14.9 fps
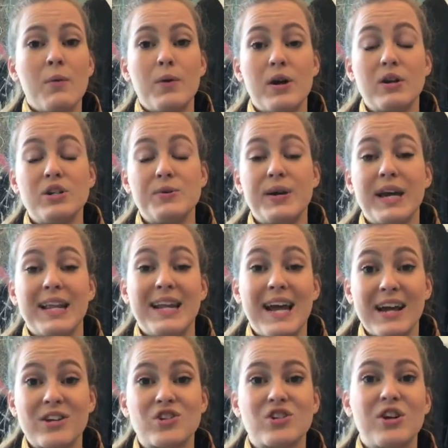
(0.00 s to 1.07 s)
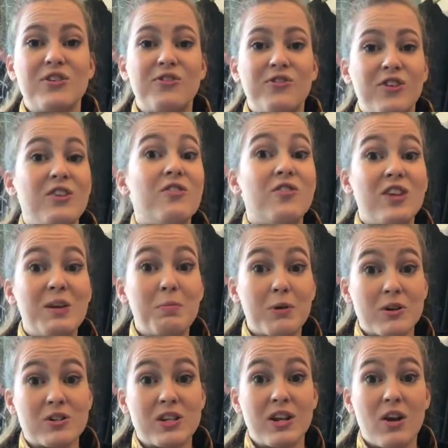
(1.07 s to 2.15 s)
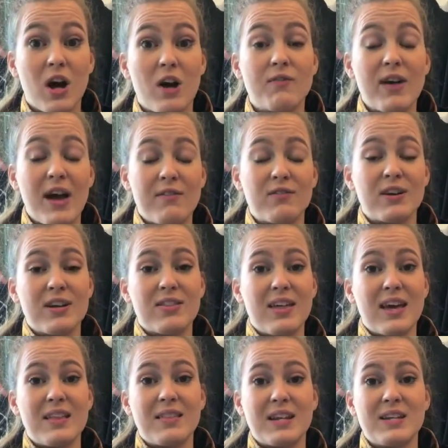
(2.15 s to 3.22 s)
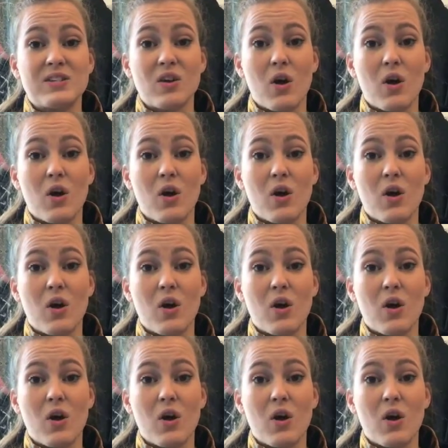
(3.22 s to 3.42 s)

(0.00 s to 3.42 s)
We are doing an extra 50% off everything that is